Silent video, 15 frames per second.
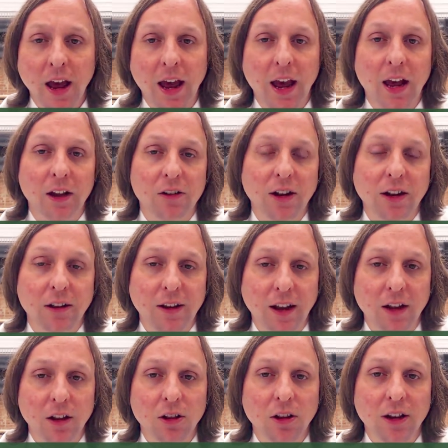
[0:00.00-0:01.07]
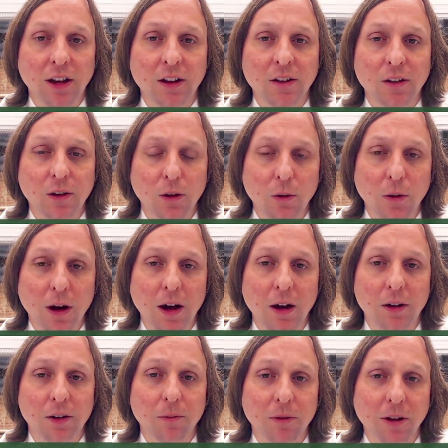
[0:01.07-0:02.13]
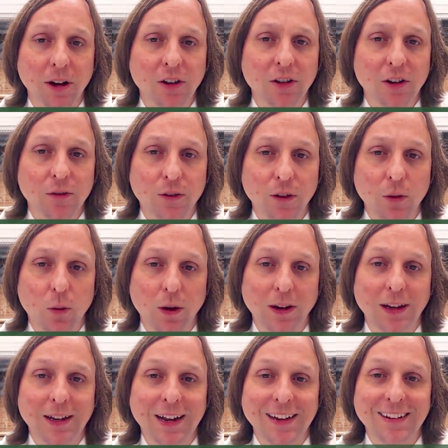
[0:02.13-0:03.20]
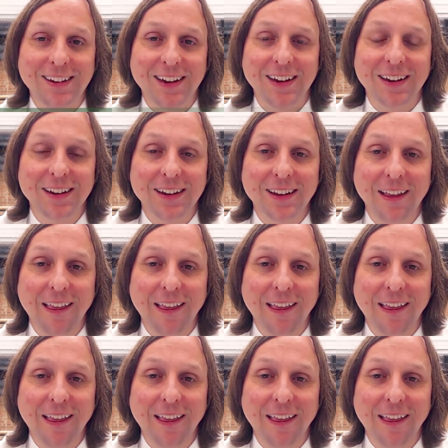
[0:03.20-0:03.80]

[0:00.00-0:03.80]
and try to take a look into uh, some predictions for twenty nineteen.